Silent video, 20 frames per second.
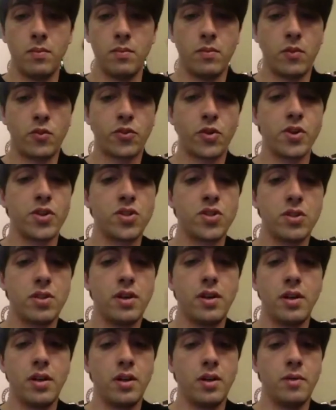of course,
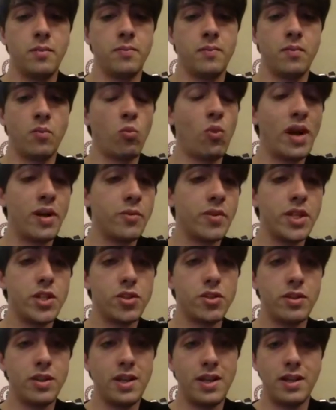wine
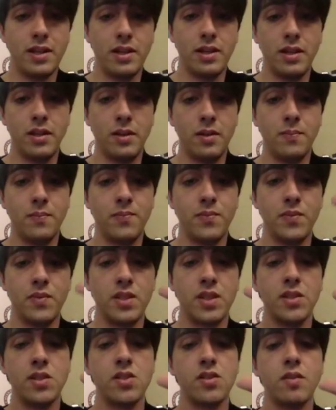region,
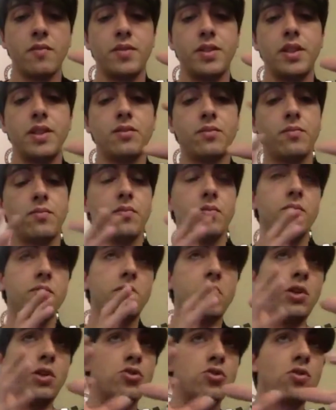this is something that
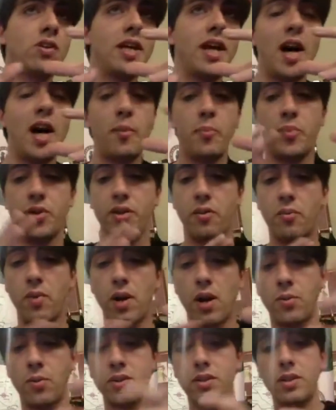usually happen
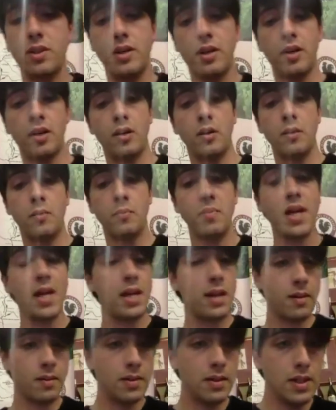around
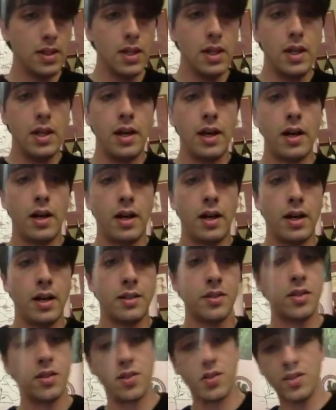May.
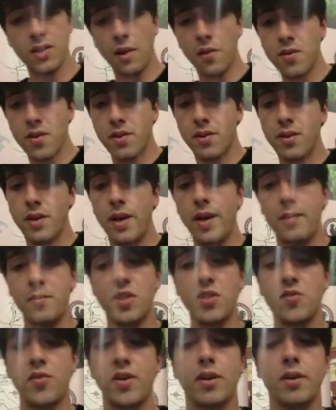In the southern
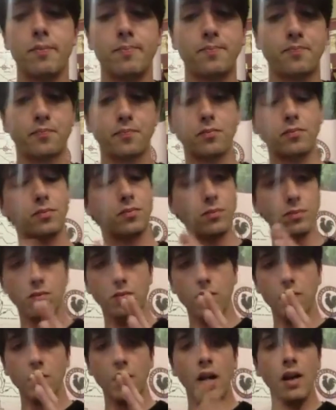hemisphere,
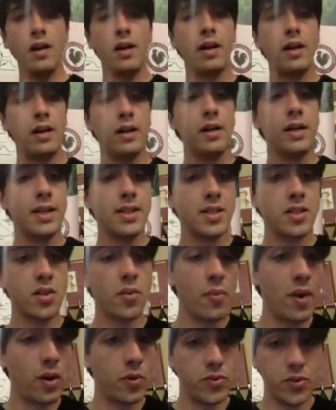it's
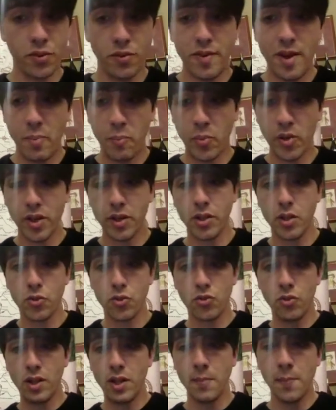around November
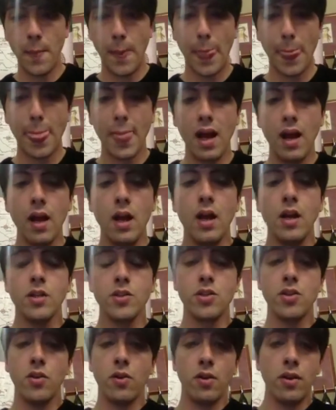usually.
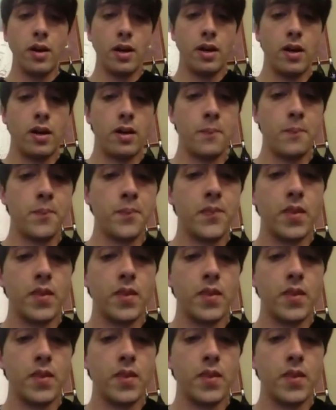So a